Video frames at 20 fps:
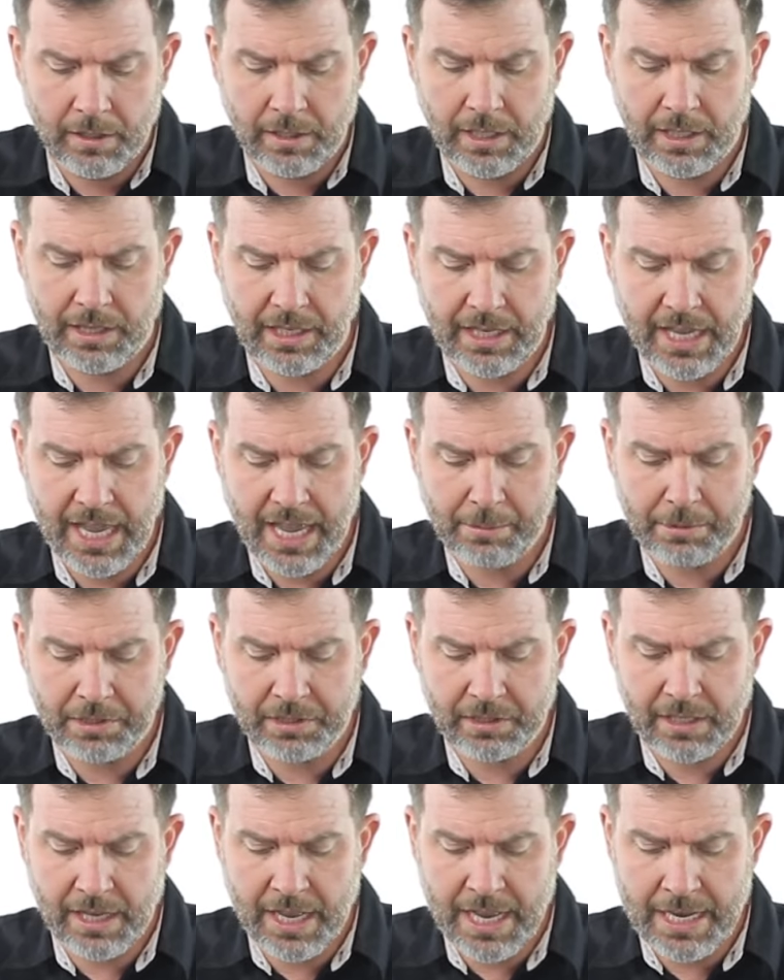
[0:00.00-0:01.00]
Take the cable
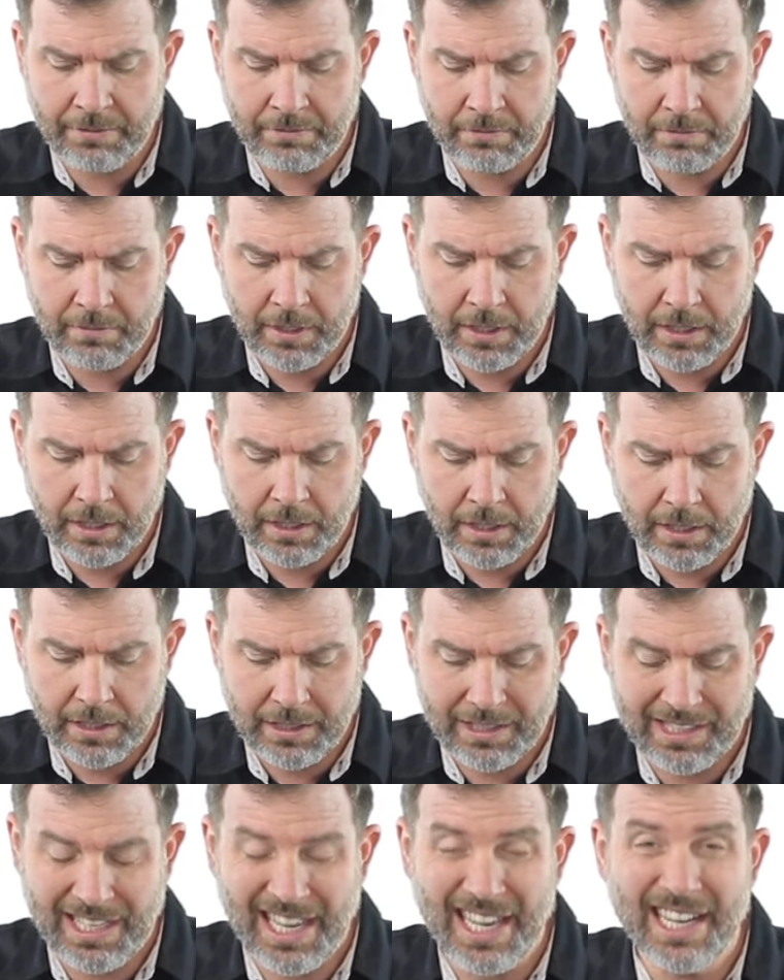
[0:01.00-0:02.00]
slide,
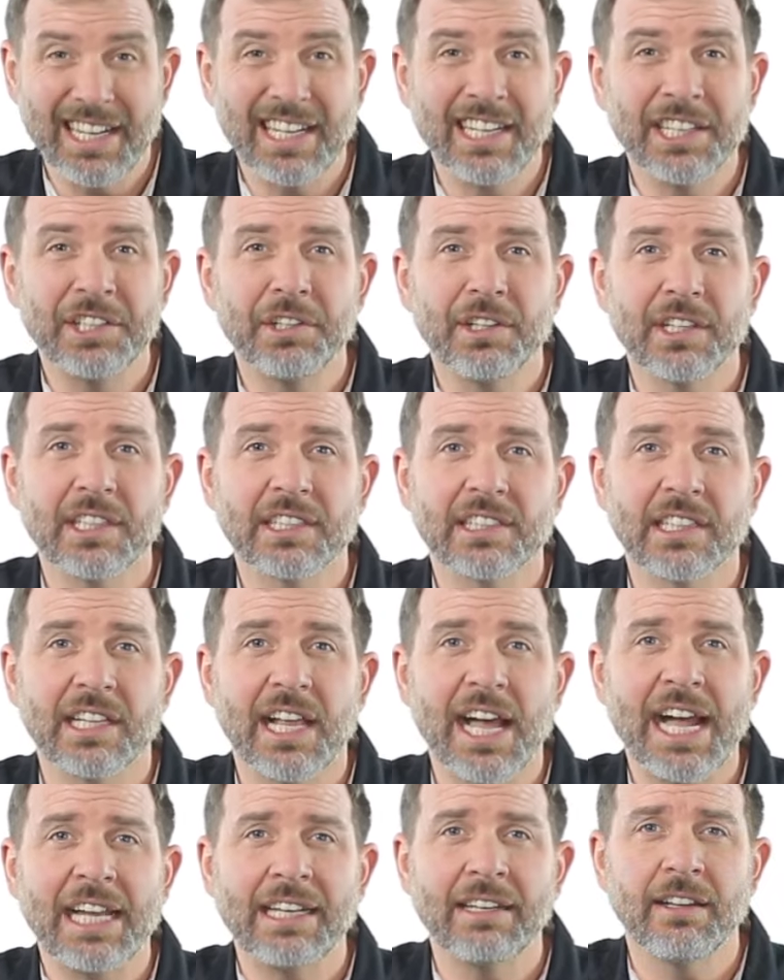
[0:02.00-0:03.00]
slide it into the
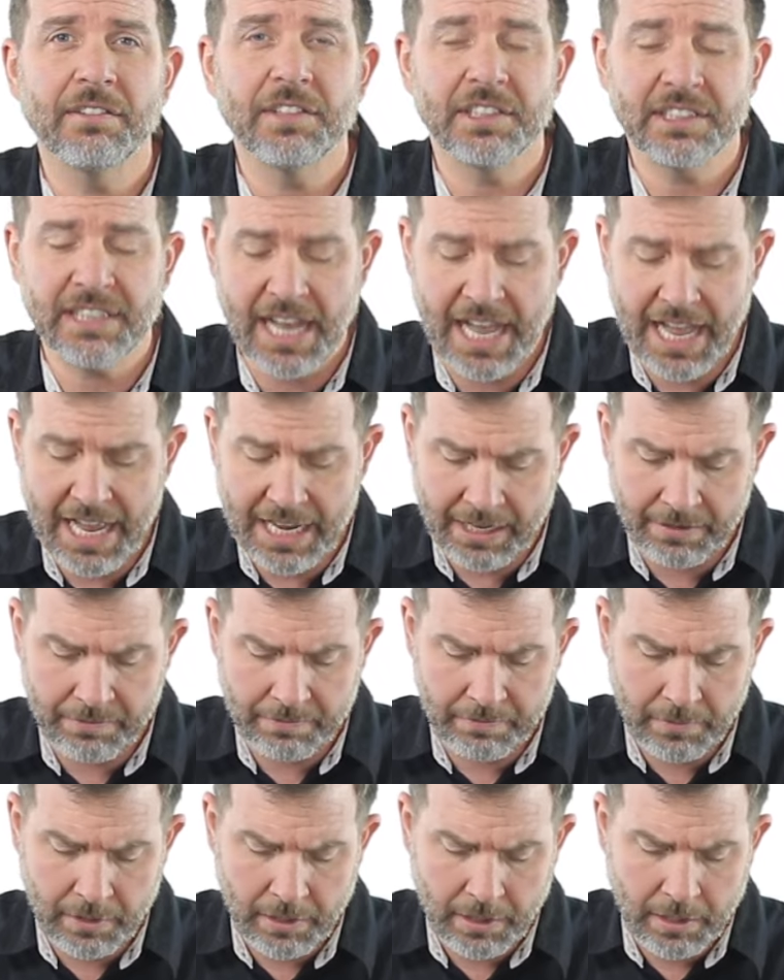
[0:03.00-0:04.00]
slot of the
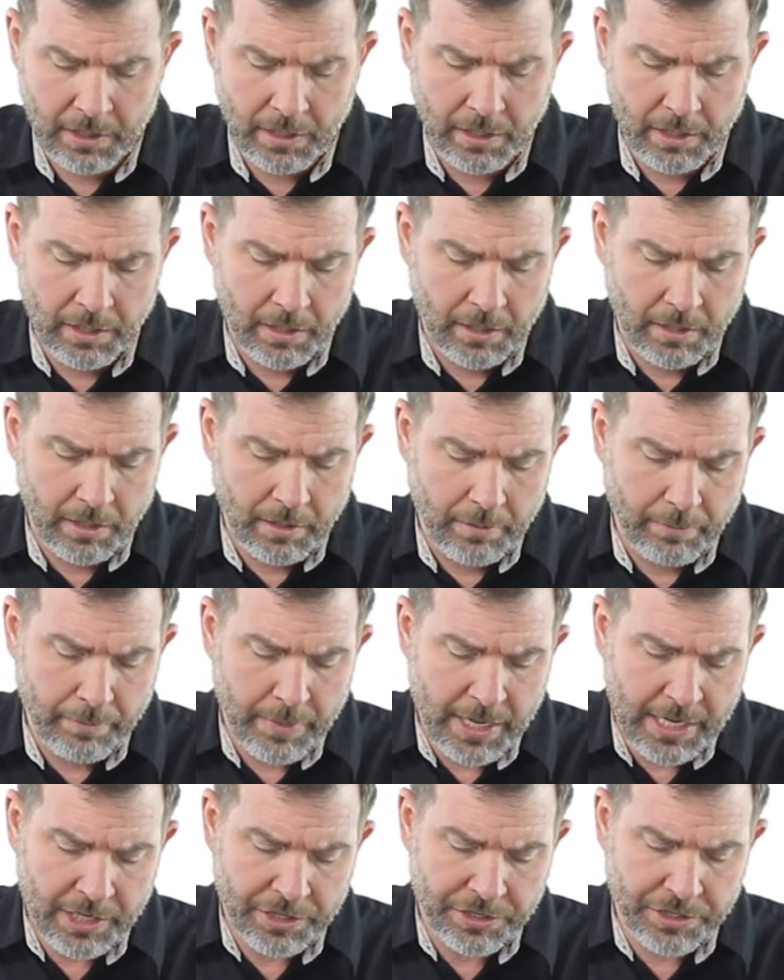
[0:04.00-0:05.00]
stock,
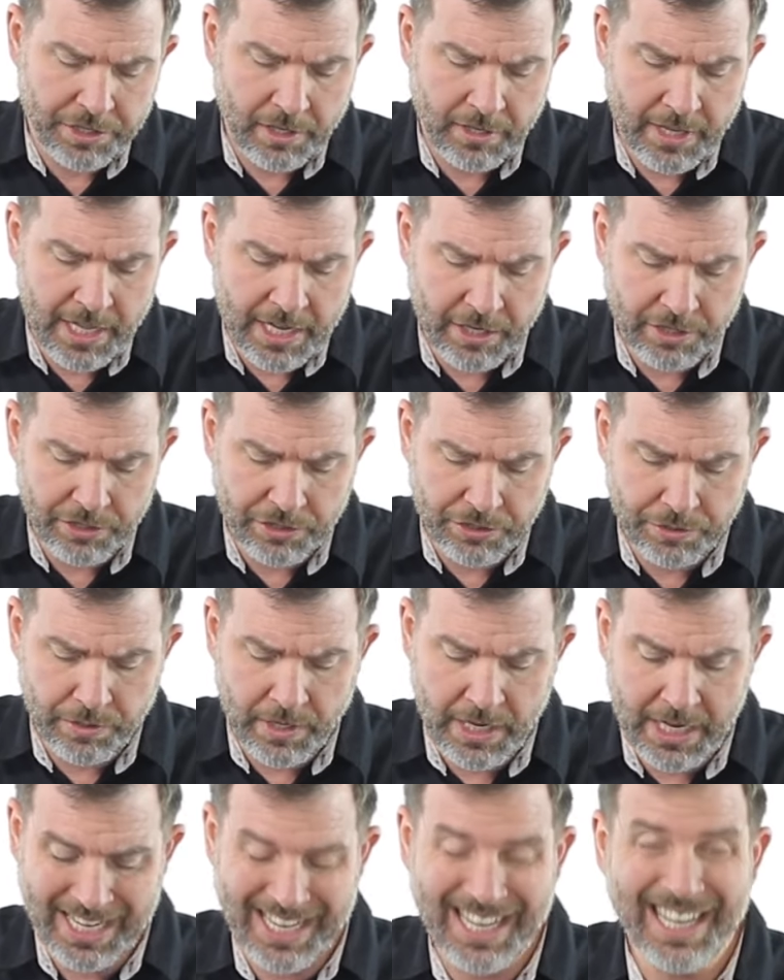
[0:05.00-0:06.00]
making sure that your
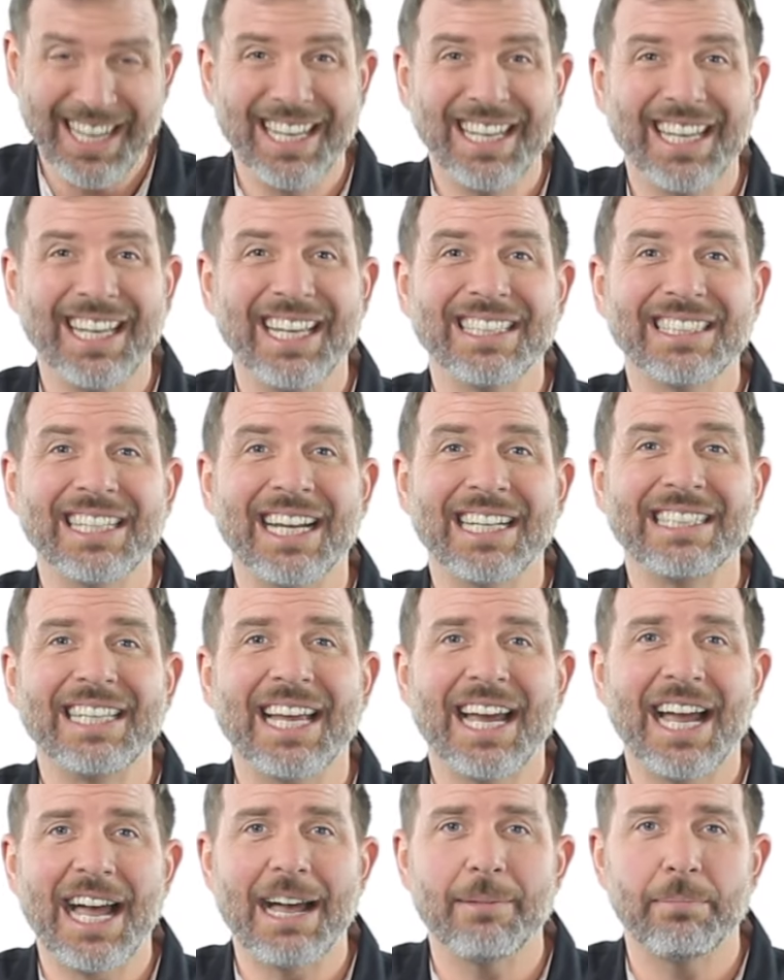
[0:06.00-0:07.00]
string is on
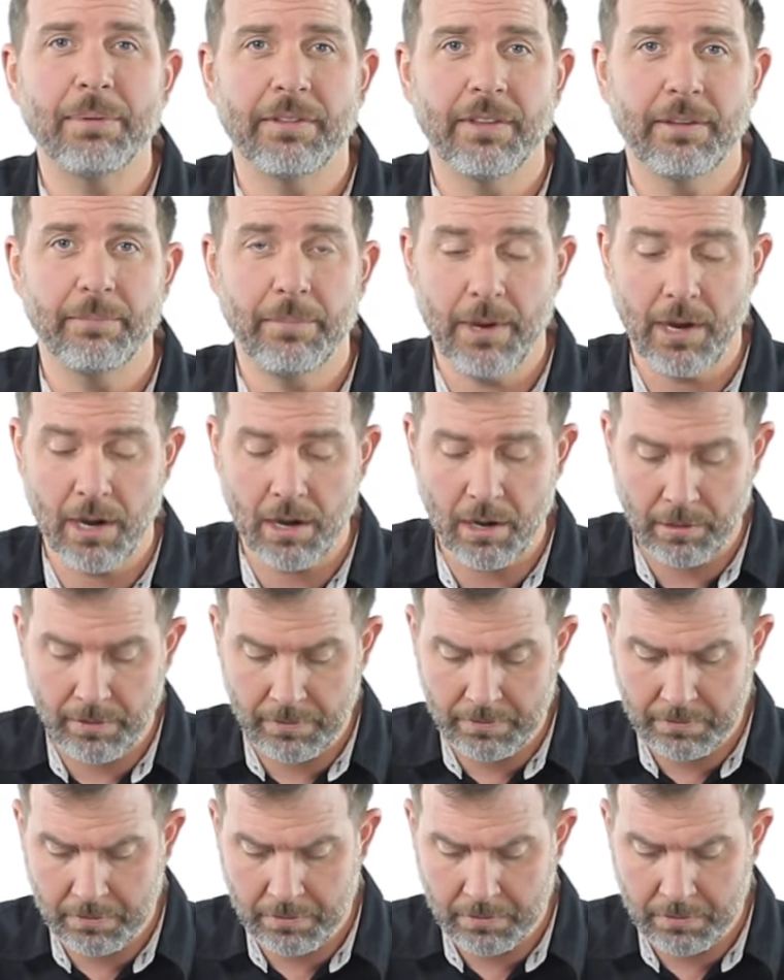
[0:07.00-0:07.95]
top of the barrel.